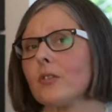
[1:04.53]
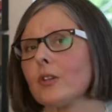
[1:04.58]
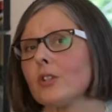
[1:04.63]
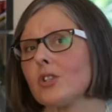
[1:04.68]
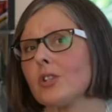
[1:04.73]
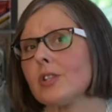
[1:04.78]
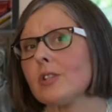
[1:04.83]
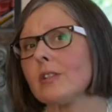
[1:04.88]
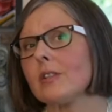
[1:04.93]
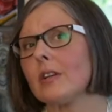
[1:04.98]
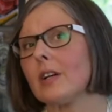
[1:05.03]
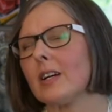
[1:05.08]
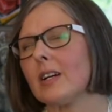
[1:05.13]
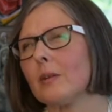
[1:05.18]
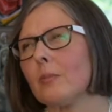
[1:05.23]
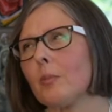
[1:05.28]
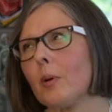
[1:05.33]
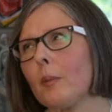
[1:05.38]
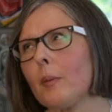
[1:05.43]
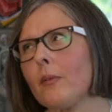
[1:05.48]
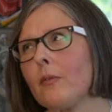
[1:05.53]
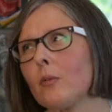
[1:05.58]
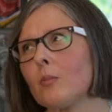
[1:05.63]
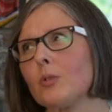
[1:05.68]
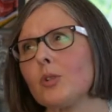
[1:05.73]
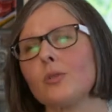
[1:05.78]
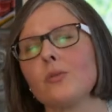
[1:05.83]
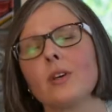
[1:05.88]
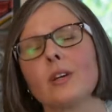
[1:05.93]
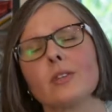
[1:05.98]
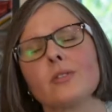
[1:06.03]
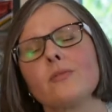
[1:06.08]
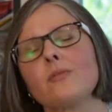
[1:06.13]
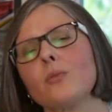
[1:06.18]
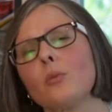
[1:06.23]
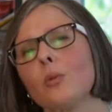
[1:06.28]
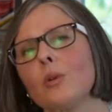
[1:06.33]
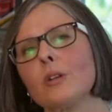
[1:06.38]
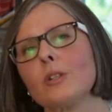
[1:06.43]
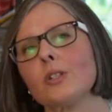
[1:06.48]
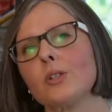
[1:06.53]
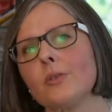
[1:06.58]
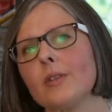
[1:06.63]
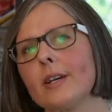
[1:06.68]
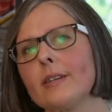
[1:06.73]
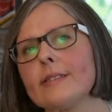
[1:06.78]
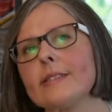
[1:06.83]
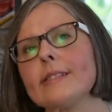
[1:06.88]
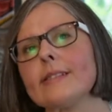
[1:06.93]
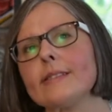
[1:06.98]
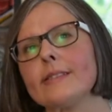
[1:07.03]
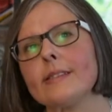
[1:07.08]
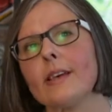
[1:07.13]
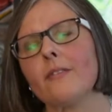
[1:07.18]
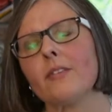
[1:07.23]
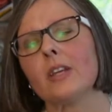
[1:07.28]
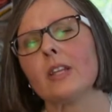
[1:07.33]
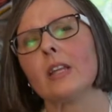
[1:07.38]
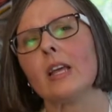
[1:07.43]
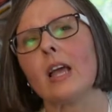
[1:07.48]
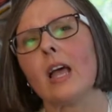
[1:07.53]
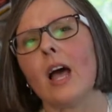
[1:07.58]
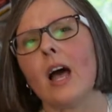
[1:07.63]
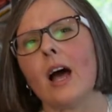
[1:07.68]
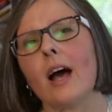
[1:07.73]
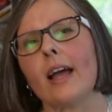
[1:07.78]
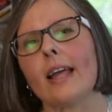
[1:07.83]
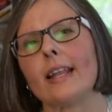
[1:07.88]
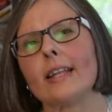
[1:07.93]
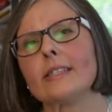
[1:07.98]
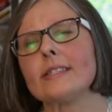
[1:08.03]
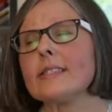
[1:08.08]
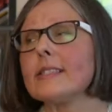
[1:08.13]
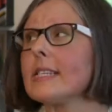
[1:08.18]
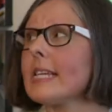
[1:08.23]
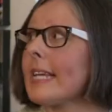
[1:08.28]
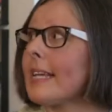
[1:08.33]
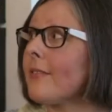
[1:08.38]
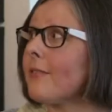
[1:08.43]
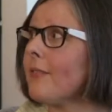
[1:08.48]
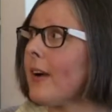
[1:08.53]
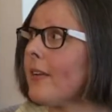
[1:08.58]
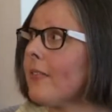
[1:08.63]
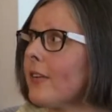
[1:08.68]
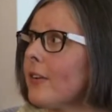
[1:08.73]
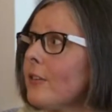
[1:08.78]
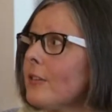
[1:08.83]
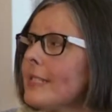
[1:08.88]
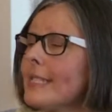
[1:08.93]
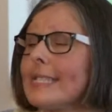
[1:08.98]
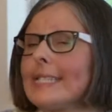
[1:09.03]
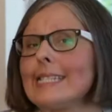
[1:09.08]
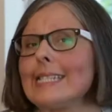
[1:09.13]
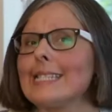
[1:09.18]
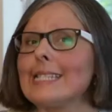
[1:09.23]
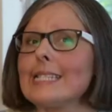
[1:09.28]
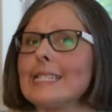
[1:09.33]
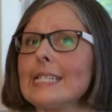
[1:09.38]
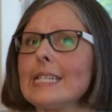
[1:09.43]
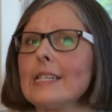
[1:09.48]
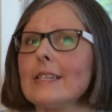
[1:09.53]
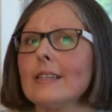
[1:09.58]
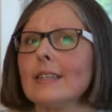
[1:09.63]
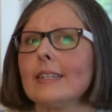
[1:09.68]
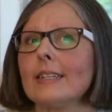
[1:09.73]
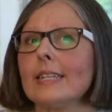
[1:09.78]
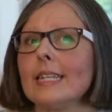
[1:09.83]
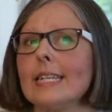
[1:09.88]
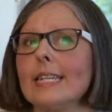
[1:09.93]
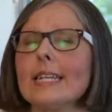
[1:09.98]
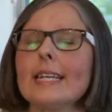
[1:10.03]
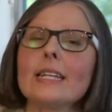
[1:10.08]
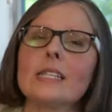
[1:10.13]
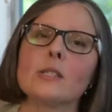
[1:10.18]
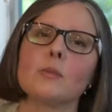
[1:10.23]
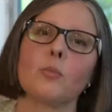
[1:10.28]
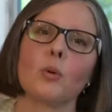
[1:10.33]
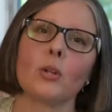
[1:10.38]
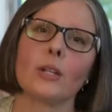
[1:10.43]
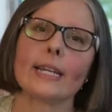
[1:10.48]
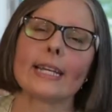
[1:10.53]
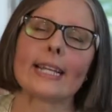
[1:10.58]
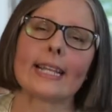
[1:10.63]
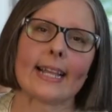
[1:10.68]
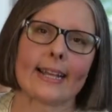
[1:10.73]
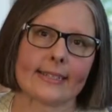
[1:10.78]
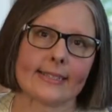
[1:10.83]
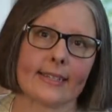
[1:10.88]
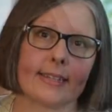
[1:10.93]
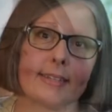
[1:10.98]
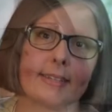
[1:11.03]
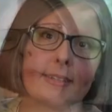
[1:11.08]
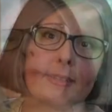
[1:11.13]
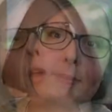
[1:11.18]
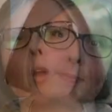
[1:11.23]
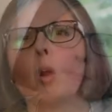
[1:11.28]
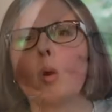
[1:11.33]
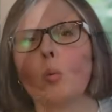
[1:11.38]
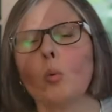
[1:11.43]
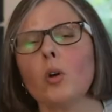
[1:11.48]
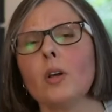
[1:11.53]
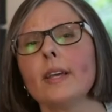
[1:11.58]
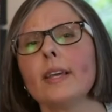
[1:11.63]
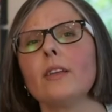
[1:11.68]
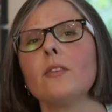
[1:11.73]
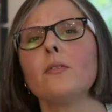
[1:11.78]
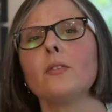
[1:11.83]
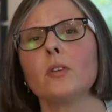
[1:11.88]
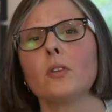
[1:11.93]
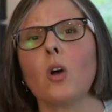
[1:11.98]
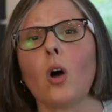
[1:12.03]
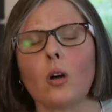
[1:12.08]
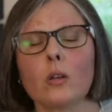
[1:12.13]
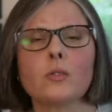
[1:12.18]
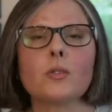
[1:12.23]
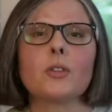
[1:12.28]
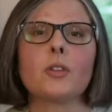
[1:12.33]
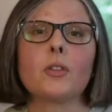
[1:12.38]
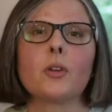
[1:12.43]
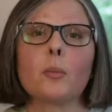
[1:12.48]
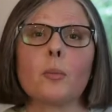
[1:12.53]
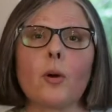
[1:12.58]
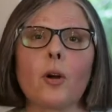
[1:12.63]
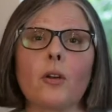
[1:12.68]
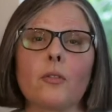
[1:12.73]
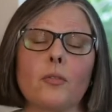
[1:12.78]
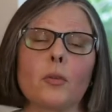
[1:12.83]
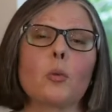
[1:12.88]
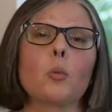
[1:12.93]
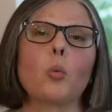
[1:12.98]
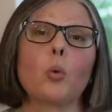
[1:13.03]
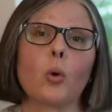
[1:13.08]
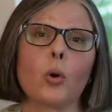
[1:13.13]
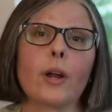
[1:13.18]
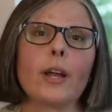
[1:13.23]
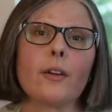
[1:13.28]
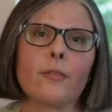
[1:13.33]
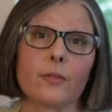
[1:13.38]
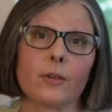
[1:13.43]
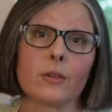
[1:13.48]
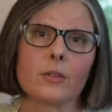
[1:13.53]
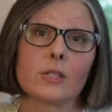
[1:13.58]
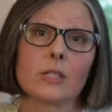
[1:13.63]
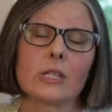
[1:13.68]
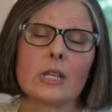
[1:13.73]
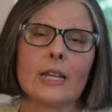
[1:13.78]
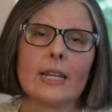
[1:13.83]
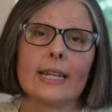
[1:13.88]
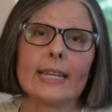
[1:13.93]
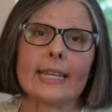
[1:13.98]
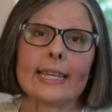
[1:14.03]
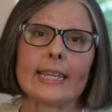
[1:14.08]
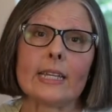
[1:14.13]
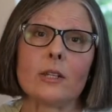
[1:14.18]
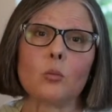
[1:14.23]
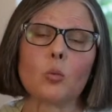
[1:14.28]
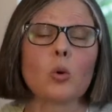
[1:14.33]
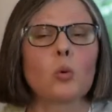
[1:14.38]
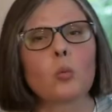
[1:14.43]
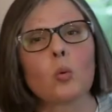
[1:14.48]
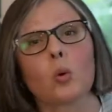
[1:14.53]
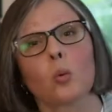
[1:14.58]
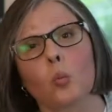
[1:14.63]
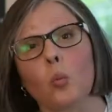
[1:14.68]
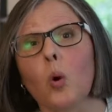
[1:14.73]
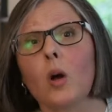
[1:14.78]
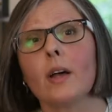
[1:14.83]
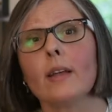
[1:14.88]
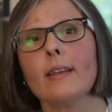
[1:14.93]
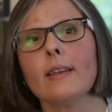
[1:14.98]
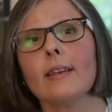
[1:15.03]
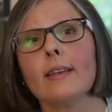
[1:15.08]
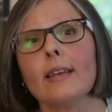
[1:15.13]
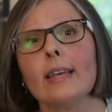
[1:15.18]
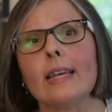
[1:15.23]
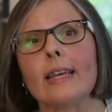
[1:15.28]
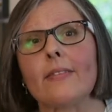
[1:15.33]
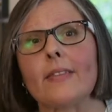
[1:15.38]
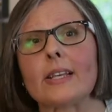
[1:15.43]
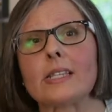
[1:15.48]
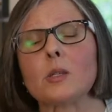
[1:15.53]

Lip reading: version, probably from 2004, 2007. And it's a 500cc ES Bullet Classic. Royal Enfield also did their part for the war efforts. In World War I, they